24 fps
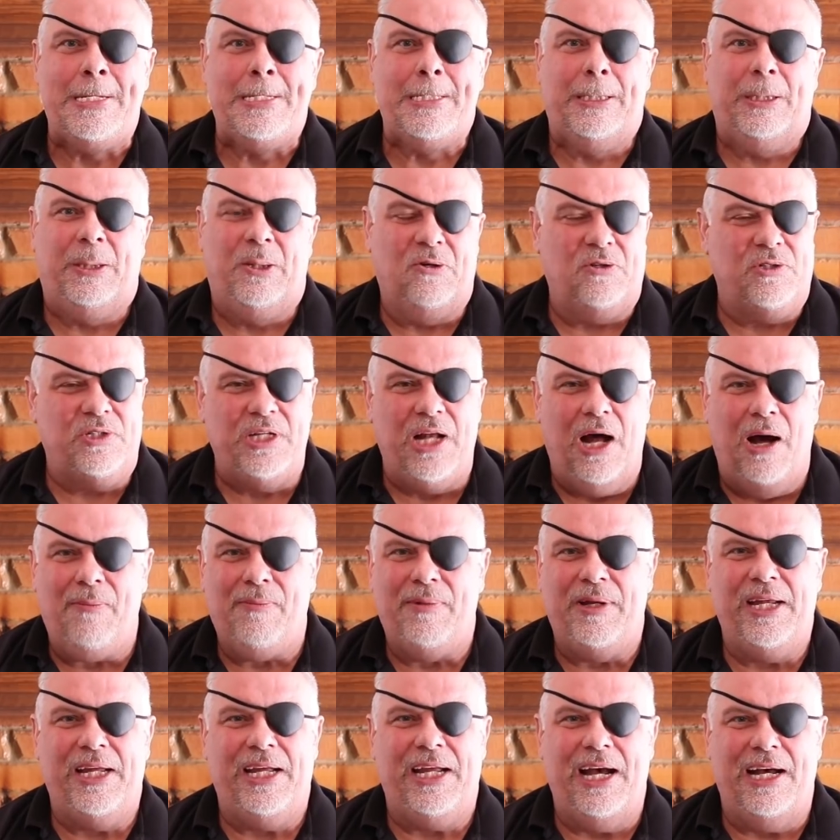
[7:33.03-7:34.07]
There's not
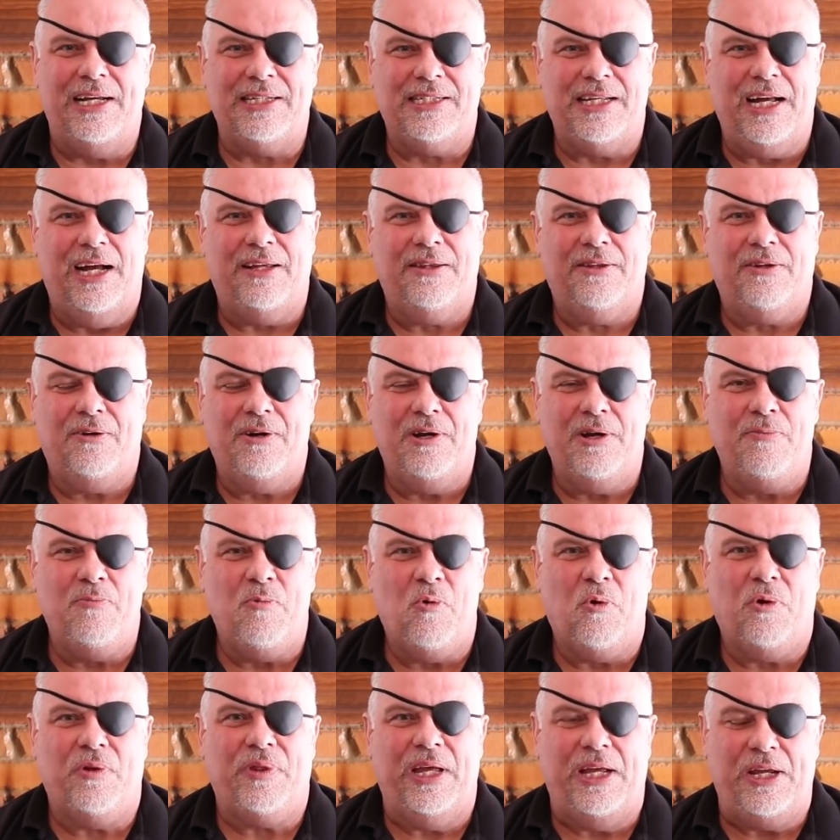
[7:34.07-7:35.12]
many guys out there
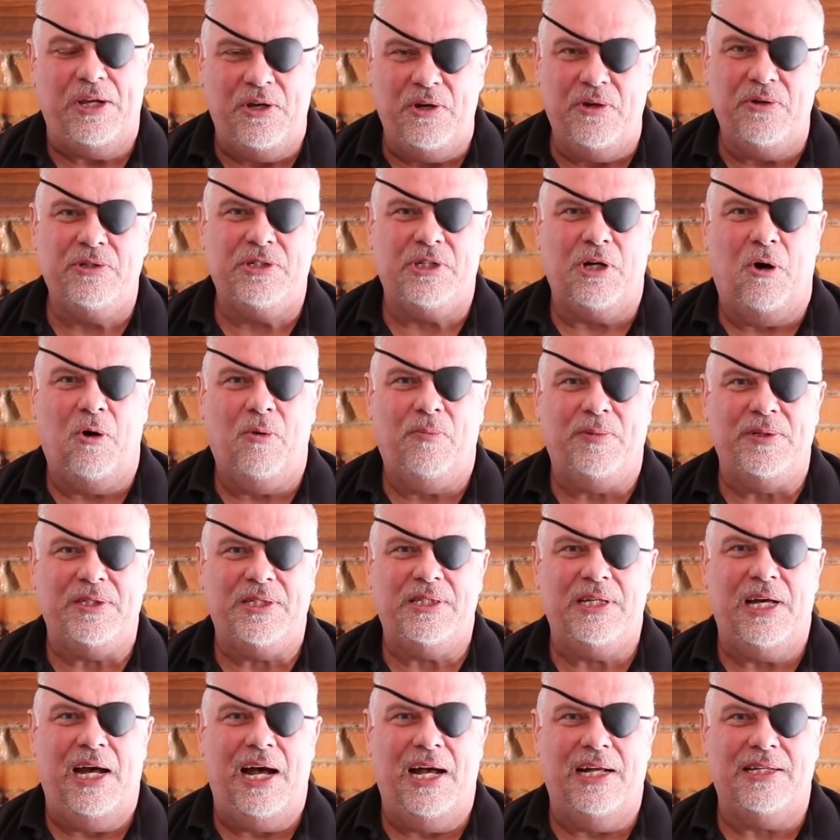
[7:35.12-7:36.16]
anymore that use open
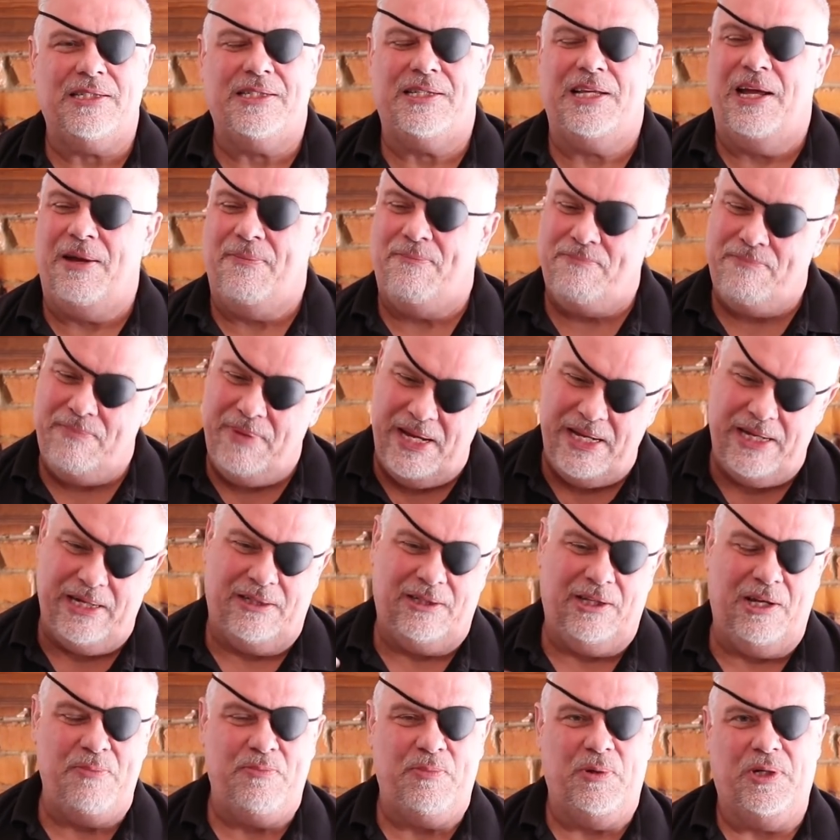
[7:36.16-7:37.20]
sights. They
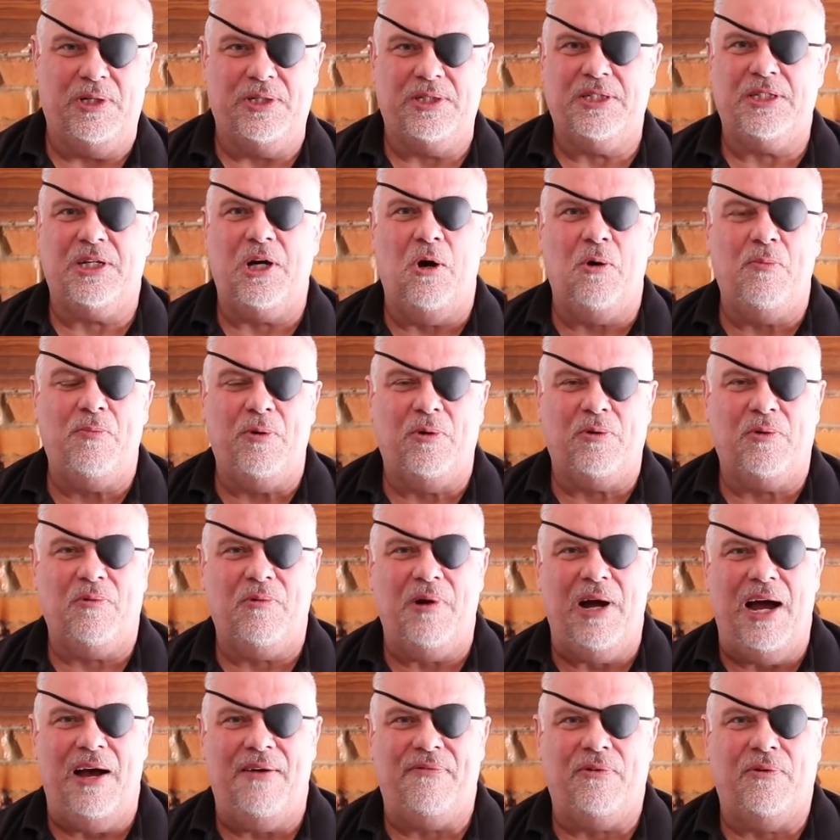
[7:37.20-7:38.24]
immediately put a scope on a
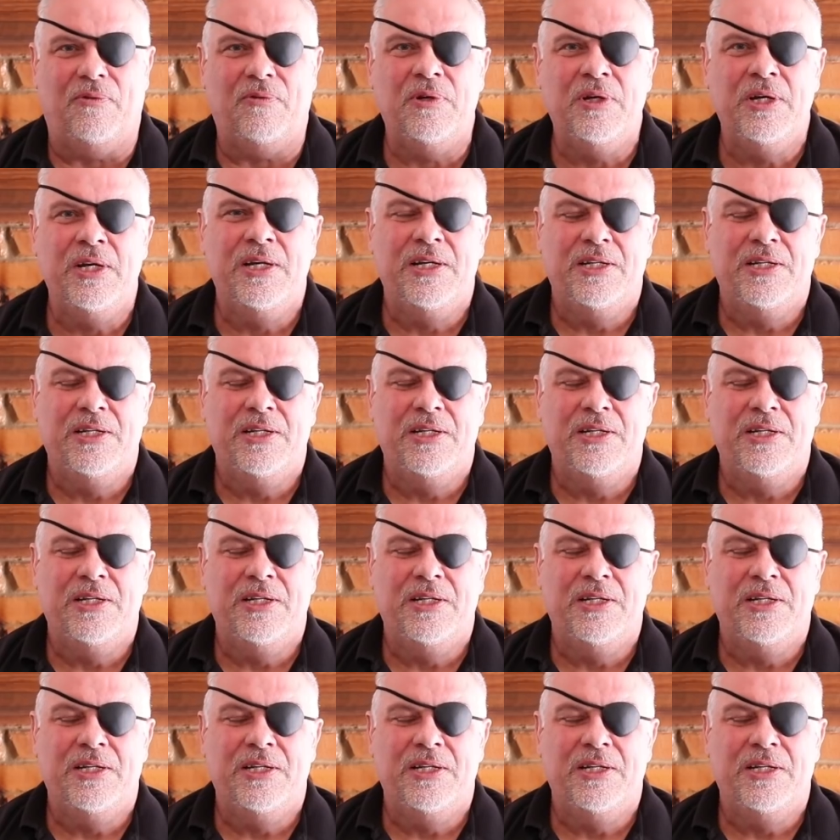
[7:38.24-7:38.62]
rifle.